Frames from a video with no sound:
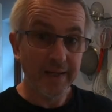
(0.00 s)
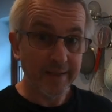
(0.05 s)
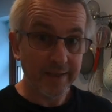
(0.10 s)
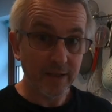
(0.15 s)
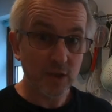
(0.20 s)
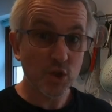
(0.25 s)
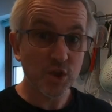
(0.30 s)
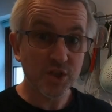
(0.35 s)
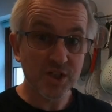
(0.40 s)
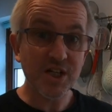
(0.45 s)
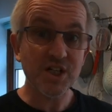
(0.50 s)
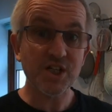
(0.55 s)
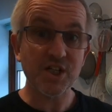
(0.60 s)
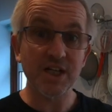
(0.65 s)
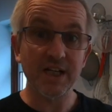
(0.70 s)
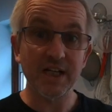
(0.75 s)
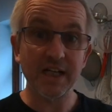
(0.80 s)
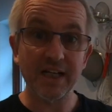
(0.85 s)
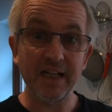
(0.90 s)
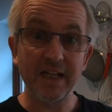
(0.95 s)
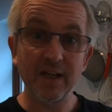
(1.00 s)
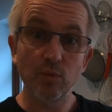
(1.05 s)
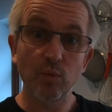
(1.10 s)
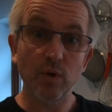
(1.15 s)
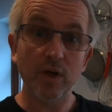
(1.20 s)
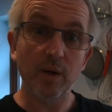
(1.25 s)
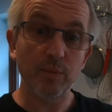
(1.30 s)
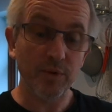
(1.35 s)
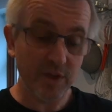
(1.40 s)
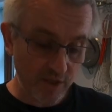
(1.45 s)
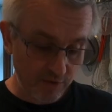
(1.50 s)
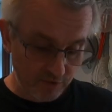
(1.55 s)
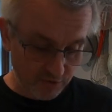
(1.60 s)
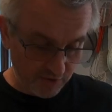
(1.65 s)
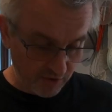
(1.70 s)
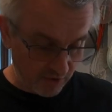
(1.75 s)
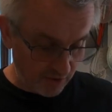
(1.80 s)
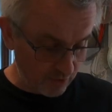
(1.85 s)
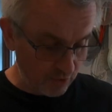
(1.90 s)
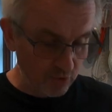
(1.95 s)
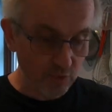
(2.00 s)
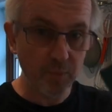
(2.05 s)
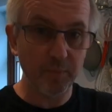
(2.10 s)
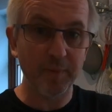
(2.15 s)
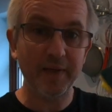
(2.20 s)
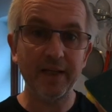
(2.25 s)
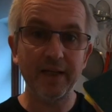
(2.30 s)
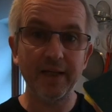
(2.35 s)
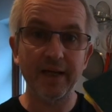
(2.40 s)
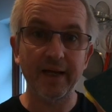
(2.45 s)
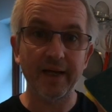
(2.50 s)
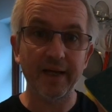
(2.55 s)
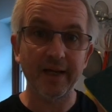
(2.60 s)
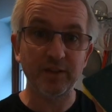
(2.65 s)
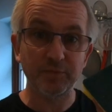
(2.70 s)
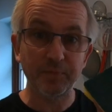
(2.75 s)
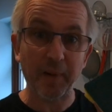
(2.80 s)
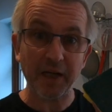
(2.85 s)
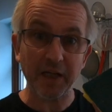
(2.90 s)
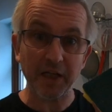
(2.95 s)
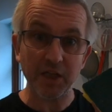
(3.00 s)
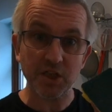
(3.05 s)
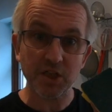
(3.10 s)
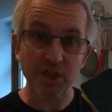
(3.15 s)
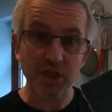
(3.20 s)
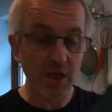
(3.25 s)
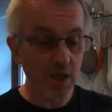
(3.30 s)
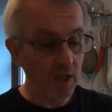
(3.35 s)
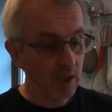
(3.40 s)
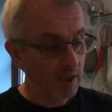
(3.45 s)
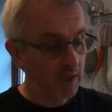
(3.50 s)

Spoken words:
Now, traditionally, what I would used to use would be a sponge.